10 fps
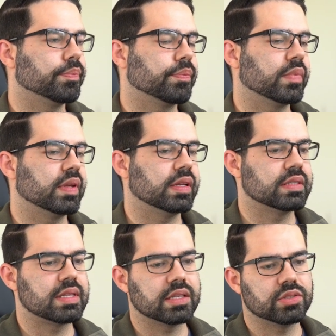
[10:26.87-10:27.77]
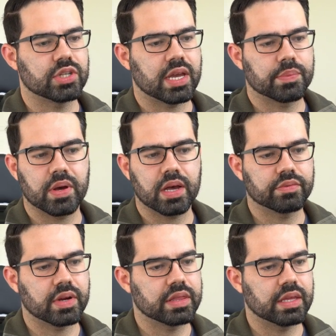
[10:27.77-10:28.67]
It's that jackpot
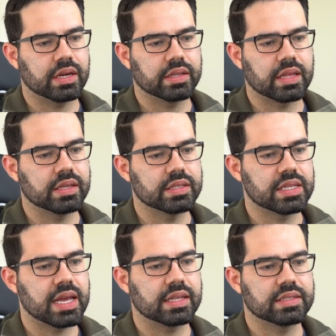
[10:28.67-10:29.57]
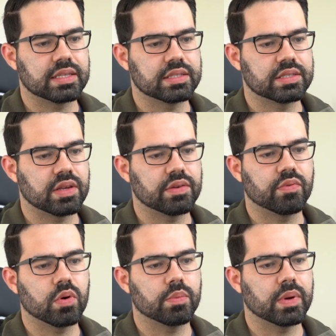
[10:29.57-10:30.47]
right there that does that. Since
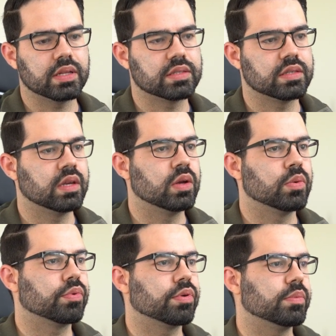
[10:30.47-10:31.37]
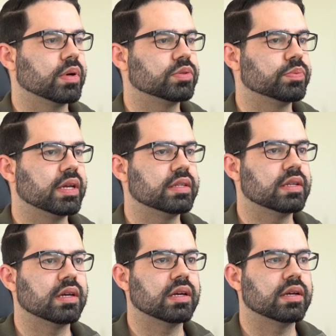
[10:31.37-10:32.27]
4 months, pretty much made
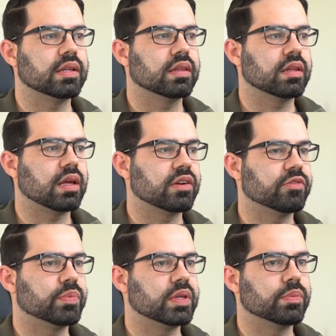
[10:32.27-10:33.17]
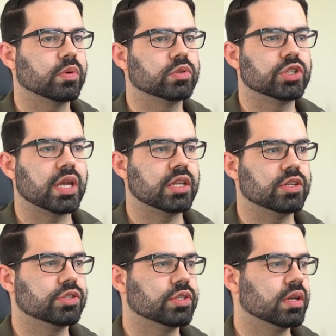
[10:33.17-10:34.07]
a lot of people
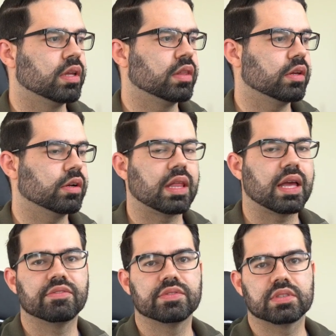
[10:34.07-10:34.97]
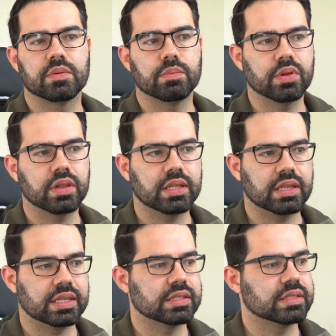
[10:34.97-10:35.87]
change their lives
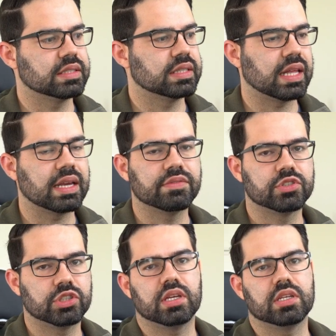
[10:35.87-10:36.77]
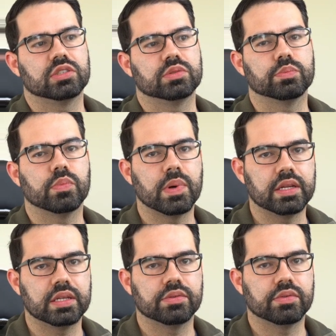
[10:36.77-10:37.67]
completely. This is life-changing
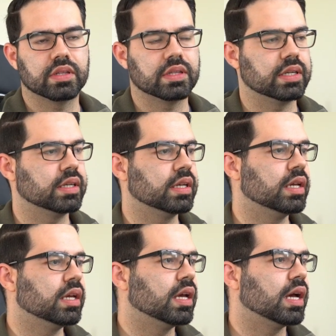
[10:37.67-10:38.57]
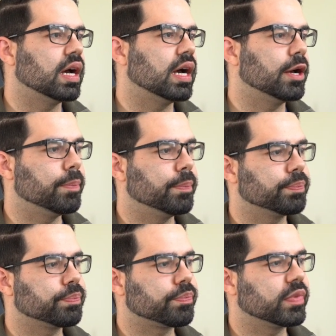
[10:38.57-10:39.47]
money, really.
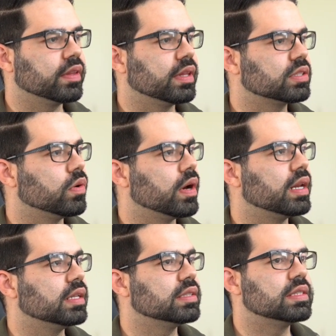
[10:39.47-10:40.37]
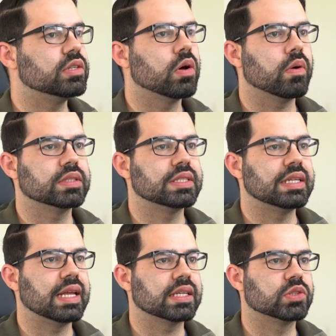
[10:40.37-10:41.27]
Let's go ahead and go on to the
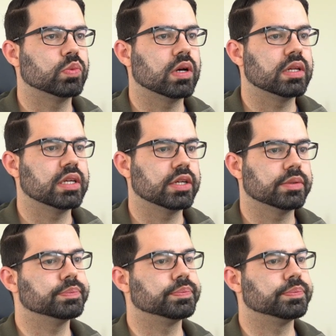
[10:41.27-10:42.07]
next one here.